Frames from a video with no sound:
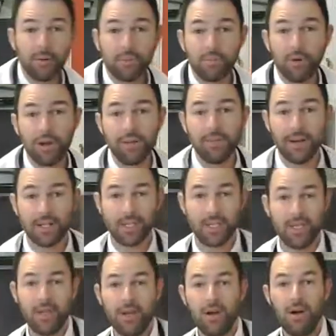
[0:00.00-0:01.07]
We're pretty
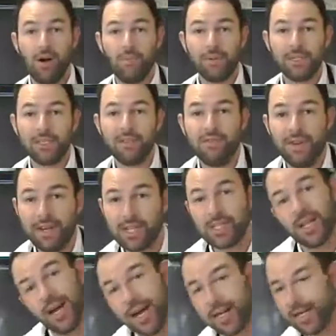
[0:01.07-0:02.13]
much almost at the
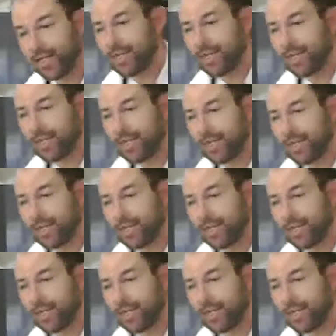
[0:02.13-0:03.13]
finish line. I'm gonna go raise the